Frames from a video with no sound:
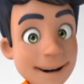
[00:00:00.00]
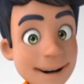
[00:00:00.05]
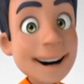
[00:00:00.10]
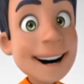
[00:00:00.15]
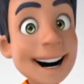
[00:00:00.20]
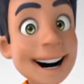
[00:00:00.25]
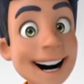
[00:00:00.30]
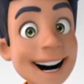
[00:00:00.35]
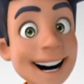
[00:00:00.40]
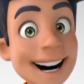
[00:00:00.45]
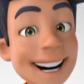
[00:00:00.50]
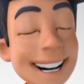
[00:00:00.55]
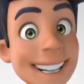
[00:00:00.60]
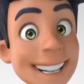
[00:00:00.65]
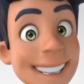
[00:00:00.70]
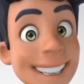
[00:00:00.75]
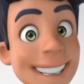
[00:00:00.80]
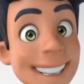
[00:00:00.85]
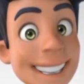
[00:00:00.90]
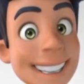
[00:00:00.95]

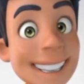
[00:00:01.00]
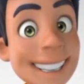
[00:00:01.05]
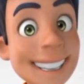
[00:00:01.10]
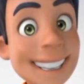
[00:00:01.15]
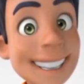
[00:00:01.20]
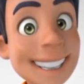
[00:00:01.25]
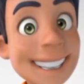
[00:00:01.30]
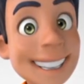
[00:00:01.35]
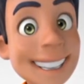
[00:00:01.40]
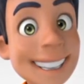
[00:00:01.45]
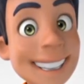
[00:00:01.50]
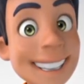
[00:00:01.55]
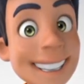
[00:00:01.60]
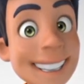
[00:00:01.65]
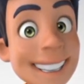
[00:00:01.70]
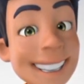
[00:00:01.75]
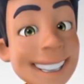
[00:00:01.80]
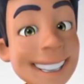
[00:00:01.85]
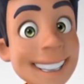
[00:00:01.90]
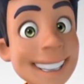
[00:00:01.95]
become even stronger.
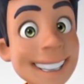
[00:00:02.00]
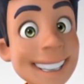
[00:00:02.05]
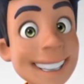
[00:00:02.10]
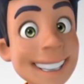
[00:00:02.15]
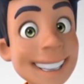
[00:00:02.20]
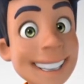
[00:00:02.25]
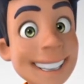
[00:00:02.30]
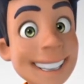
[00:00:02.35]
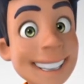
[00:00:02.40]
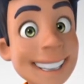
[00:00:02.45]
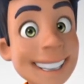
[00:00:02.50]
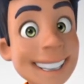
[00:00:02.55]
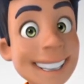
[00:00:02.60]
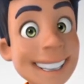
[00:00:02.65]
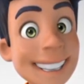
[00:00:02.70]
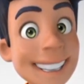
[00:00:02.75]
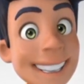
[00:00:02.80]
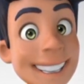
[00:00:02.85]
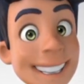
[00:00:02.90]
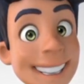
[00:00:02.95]

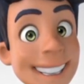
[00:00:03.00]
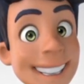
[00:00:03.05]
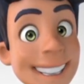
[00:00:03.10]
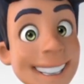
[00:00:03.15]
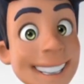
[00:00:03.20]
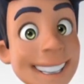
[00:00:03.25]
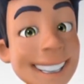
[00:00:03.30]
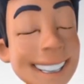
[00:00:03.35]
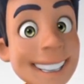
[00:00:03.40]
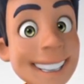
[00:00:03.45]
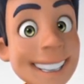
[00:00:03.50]
And for